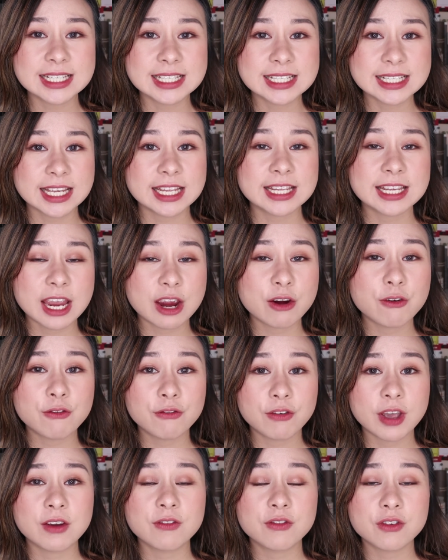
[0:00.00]
skincare
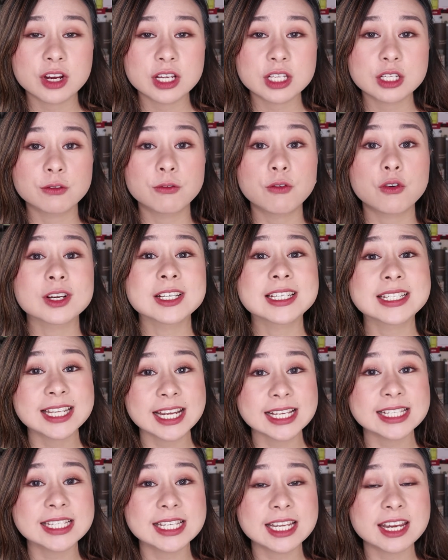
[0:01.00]
favorites for
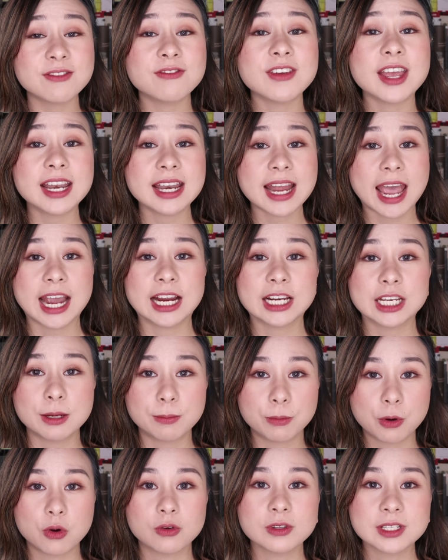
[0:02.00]
sensitive and acne
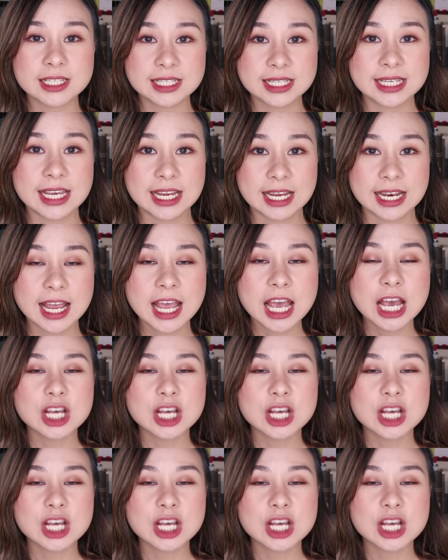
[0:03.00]
prone skin.